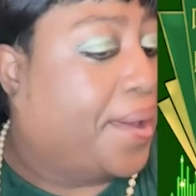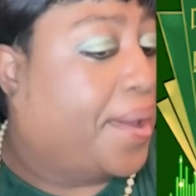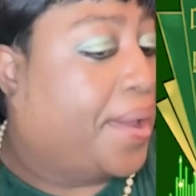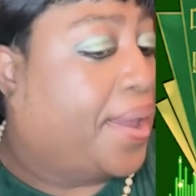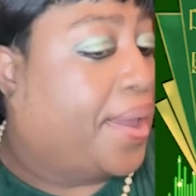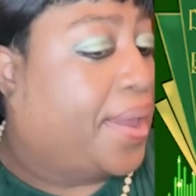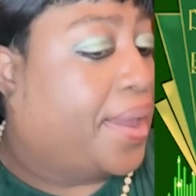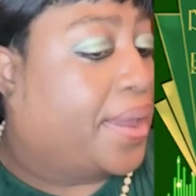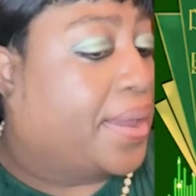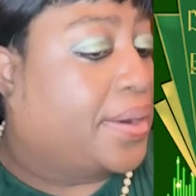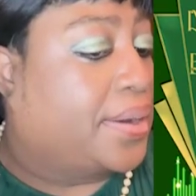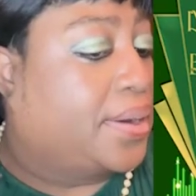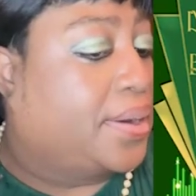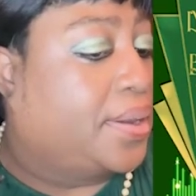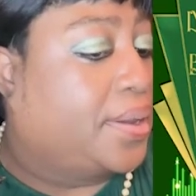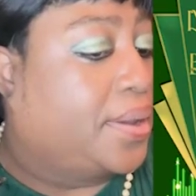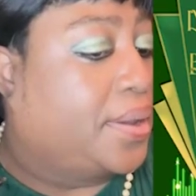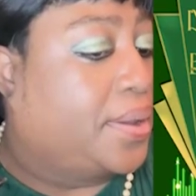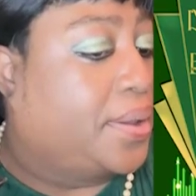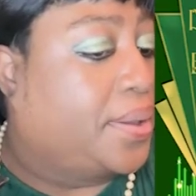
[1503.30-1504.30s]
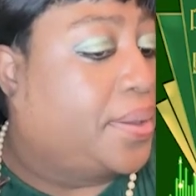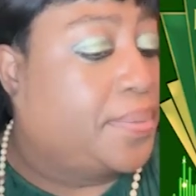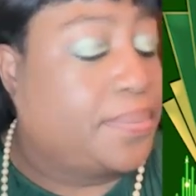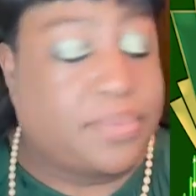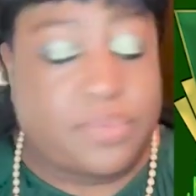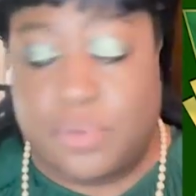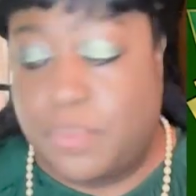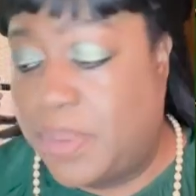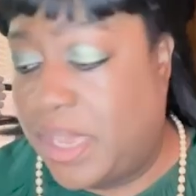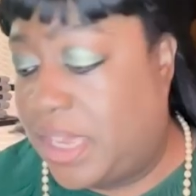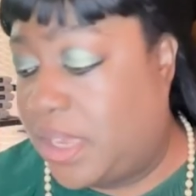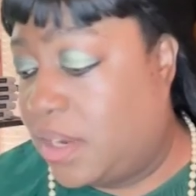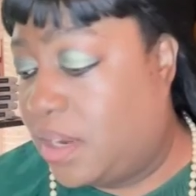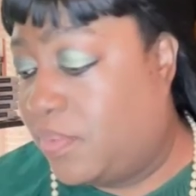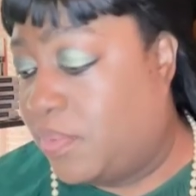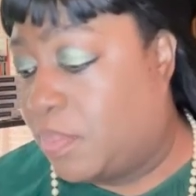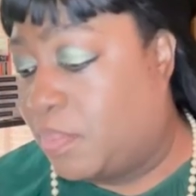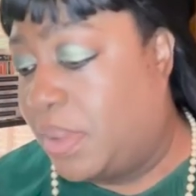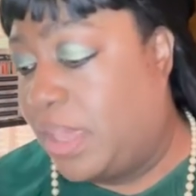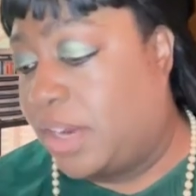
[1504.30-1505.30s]
And to make it
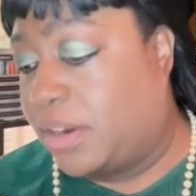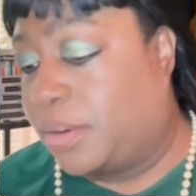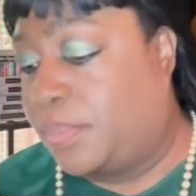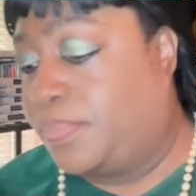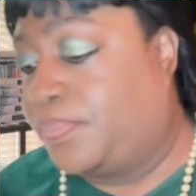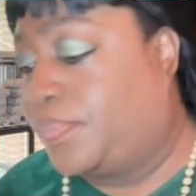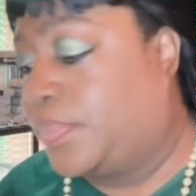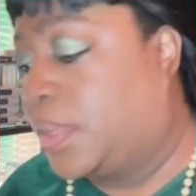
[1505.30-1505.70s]
even better,